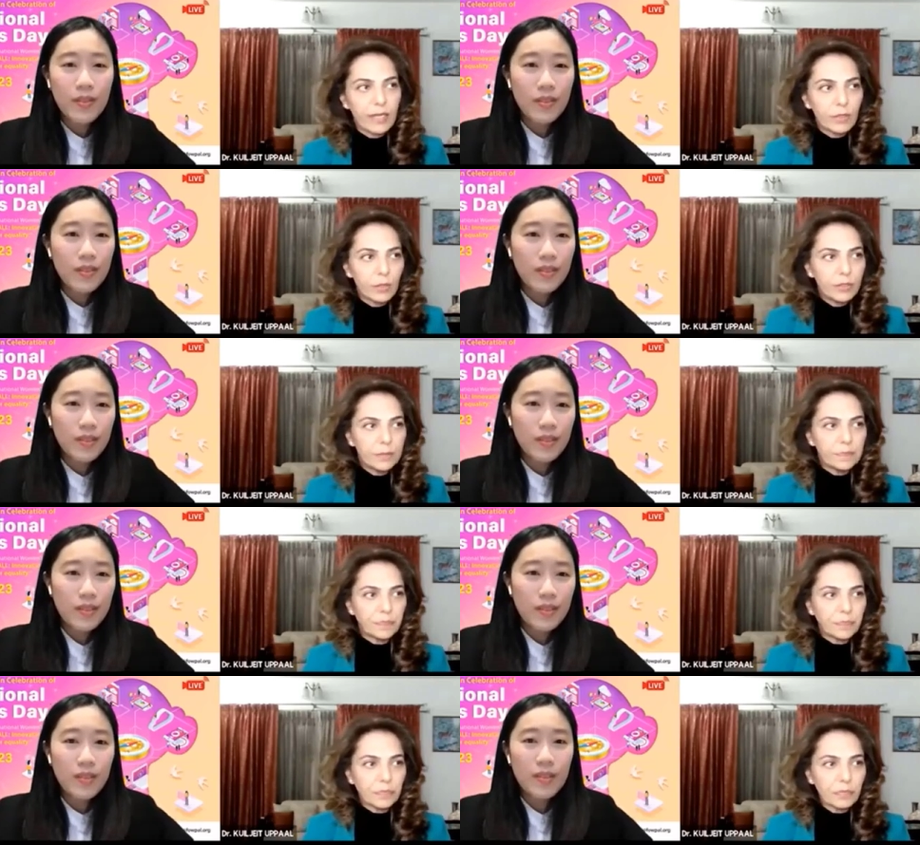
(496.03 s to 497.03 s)
Speaker 1: childhood
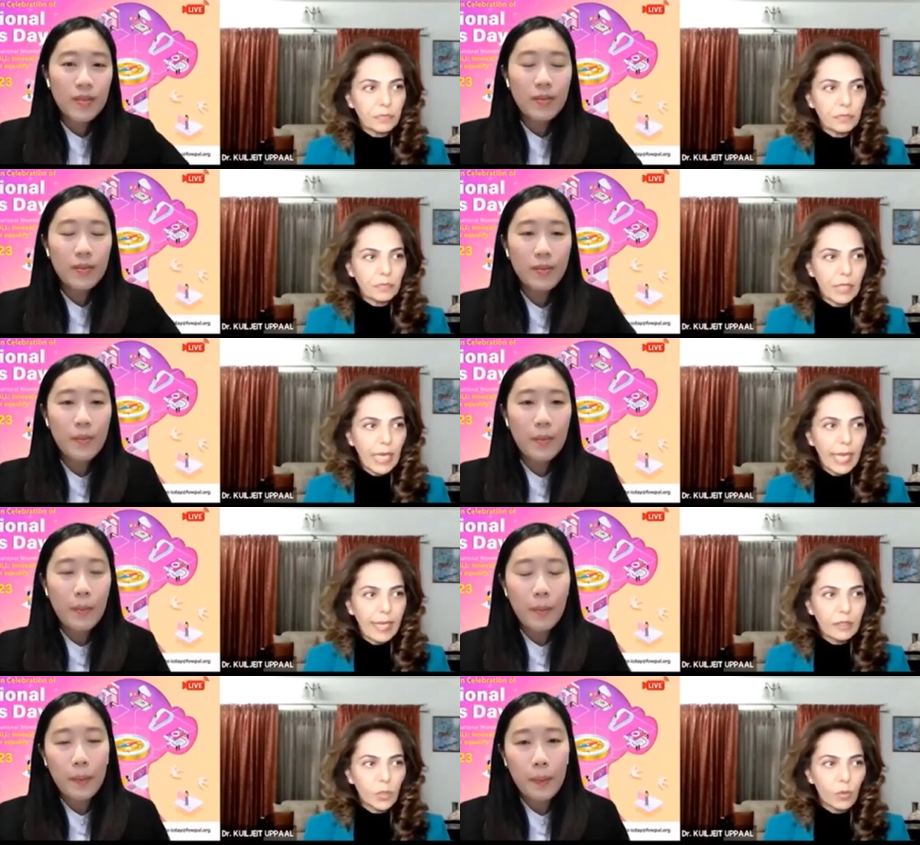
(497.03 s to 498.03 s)

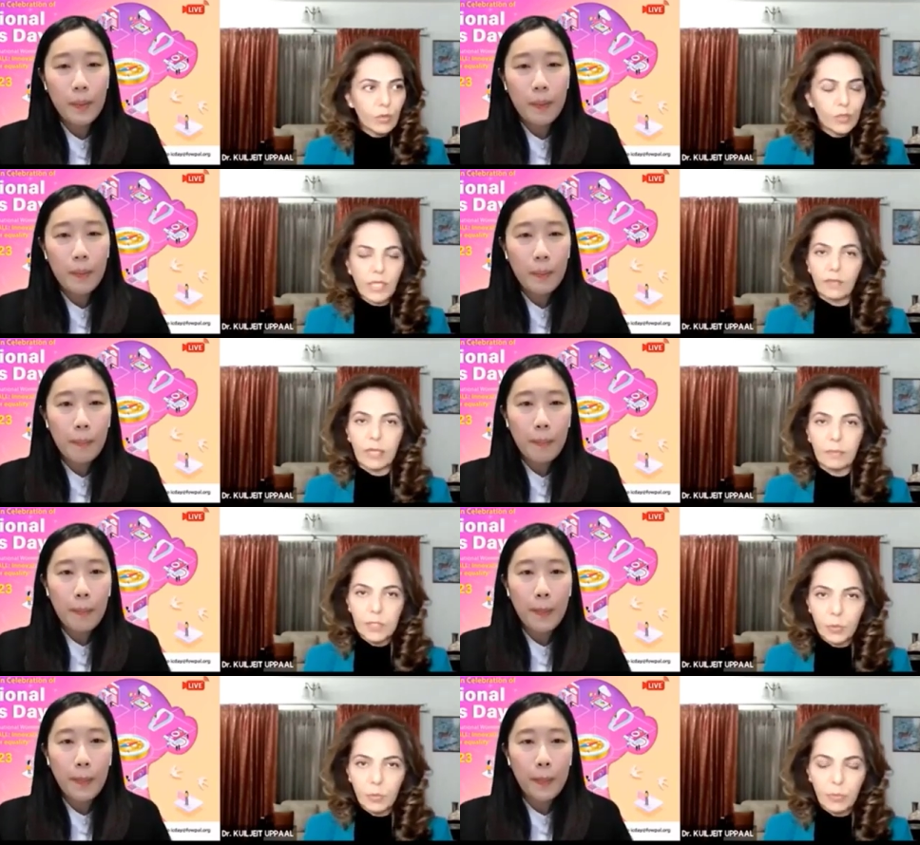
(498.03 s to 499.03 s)
and also the
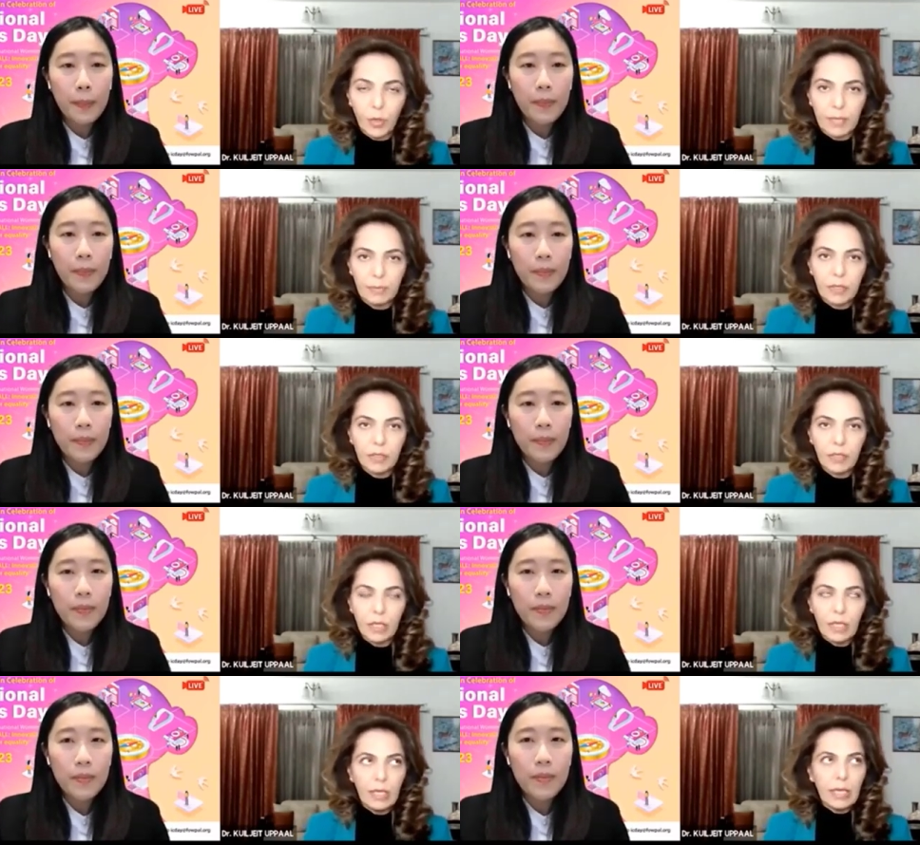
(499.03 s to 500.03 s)
environment you were brought up in.
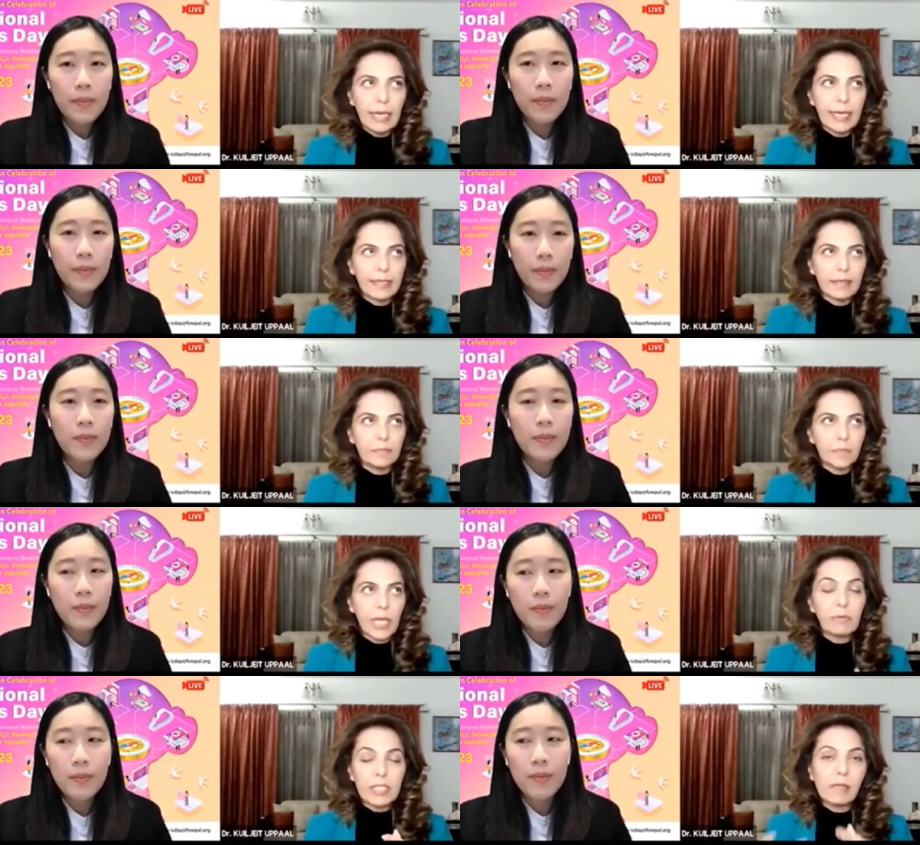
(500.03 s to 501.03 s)
Like
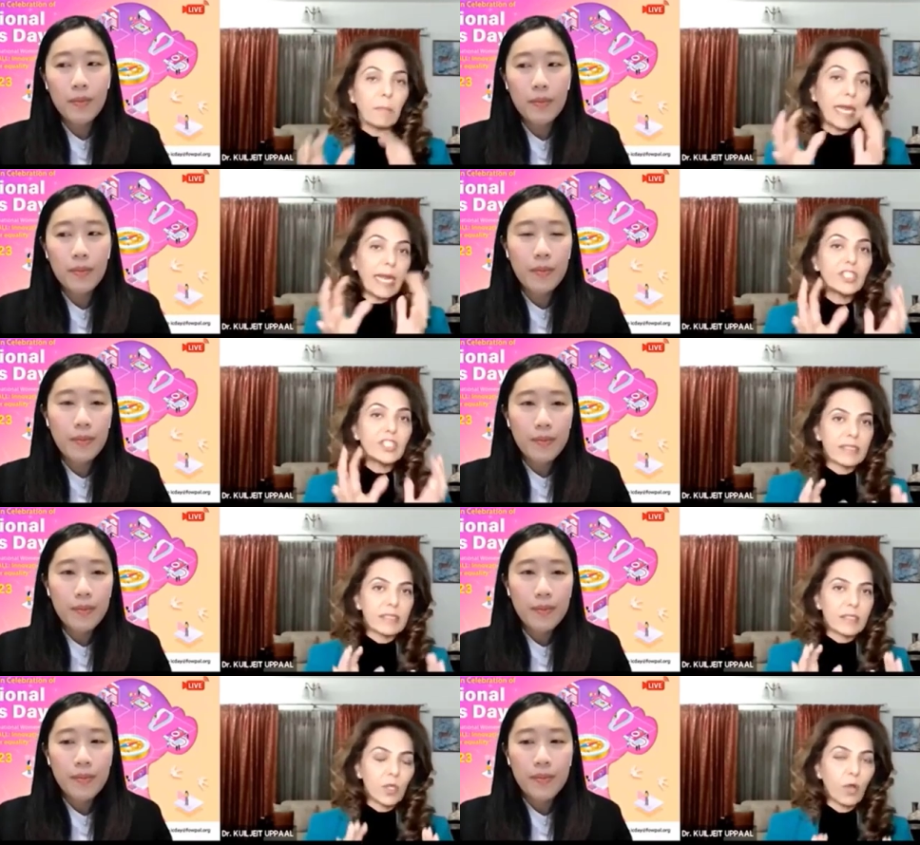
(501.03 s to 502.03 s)
I would say the mild
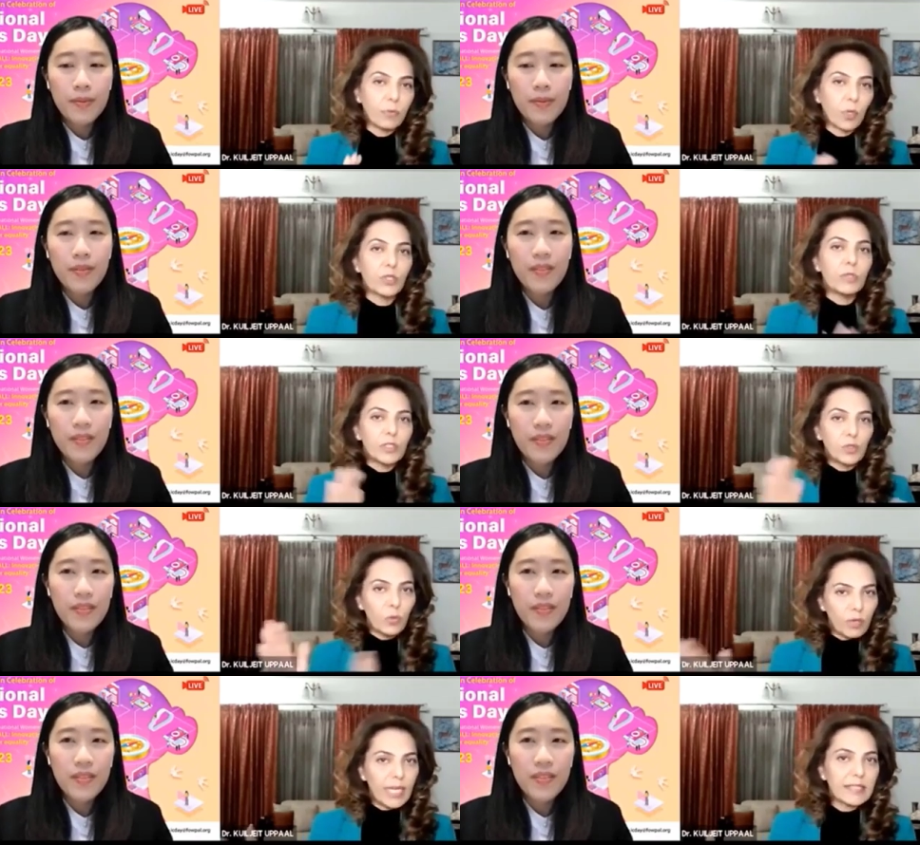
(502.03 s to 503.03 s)
shades of what you will
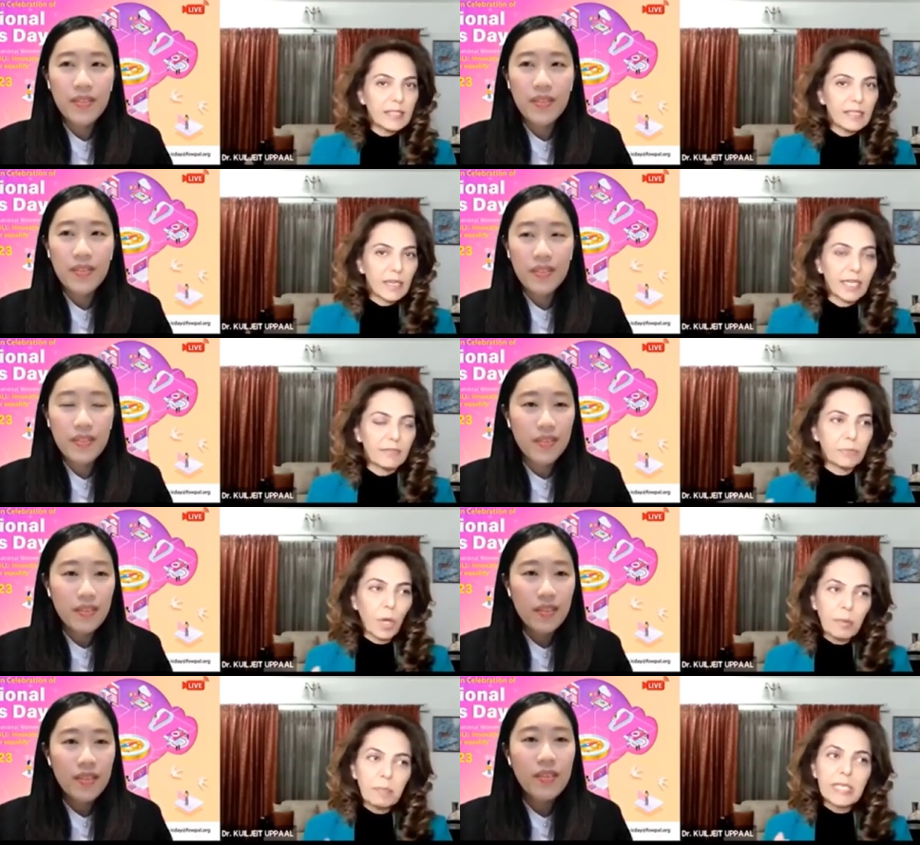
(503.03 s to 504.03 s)
do later in life
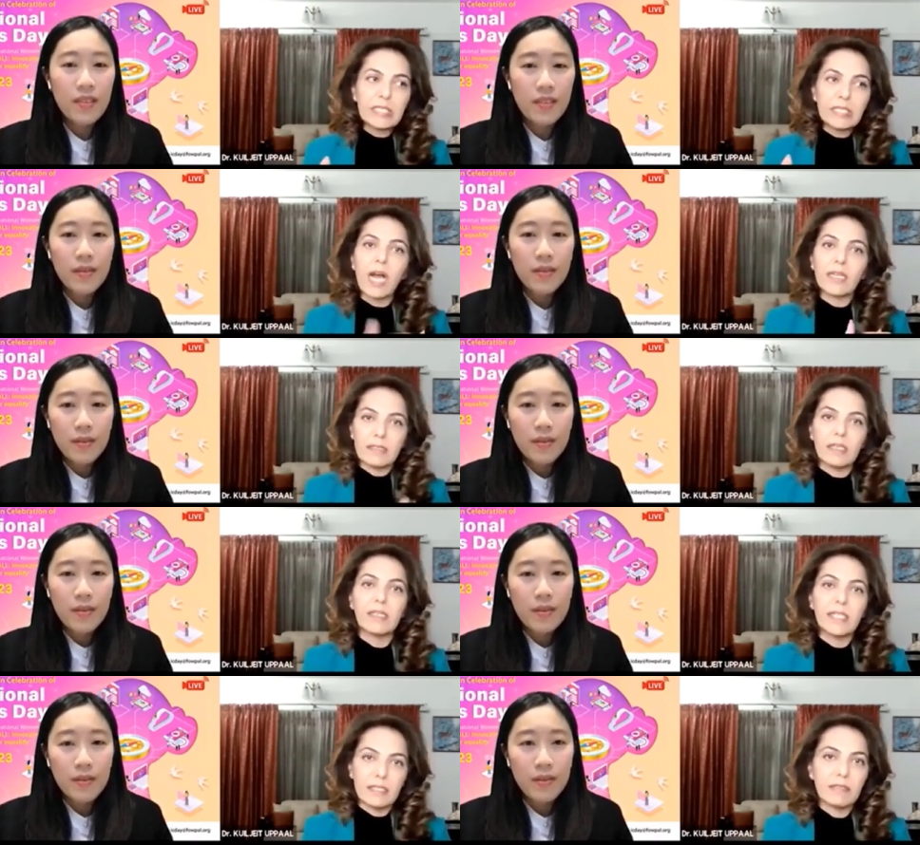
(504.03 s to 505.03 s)
probably start
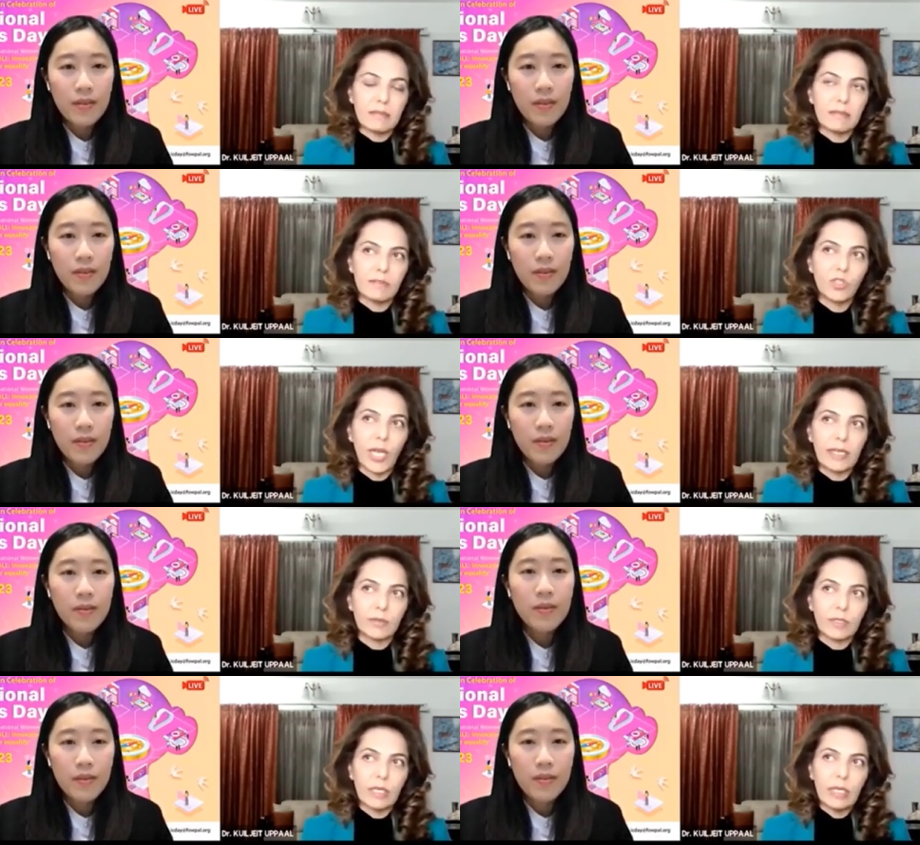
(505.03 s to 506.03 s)
as early as
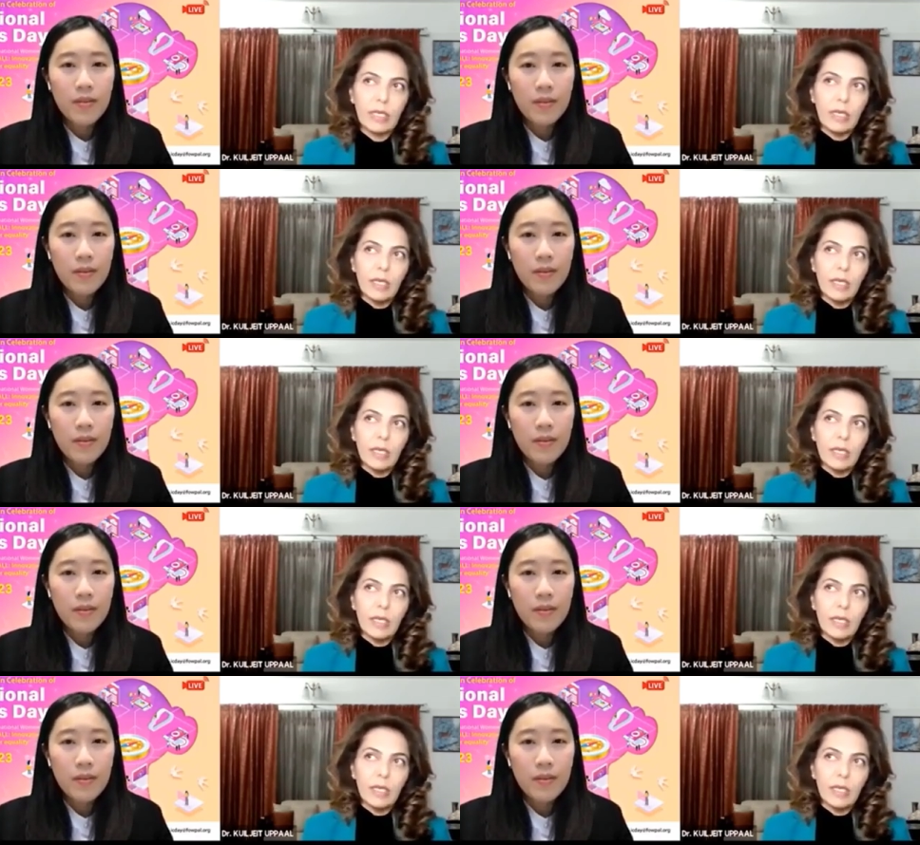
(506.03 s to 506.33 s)
childhood.